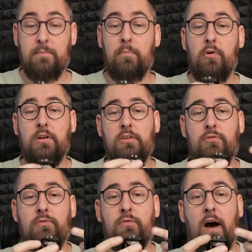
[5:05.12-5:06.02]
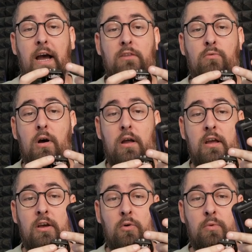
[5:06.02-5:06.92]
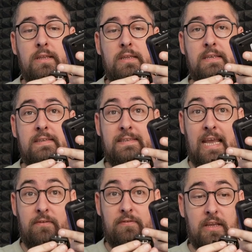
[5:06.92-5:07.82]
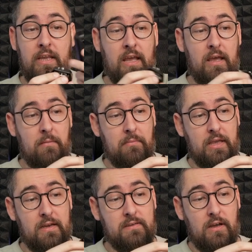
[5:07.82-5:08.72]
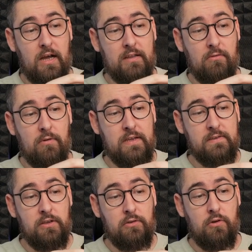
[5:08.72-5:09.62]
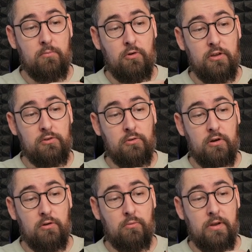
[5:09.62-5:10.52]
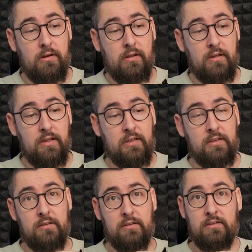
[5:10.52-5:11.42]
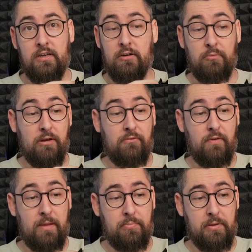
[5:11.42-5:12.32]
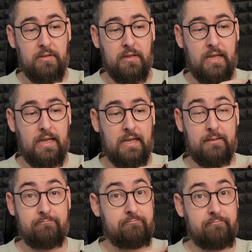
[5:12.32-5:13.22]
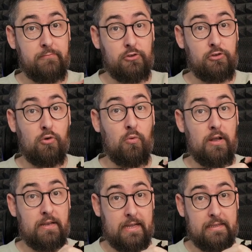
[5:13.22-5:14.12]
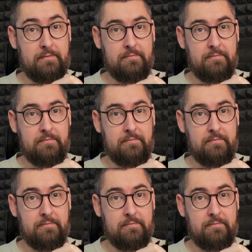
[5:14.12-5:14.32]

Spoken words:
important to find one with this safety because otherwise your monitor will flip, and you don't want that.